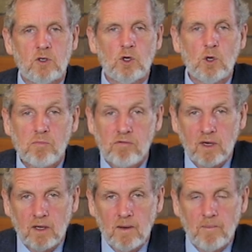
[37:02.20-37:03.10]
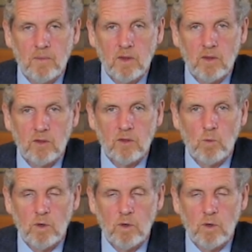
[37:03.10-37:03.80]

interpreting the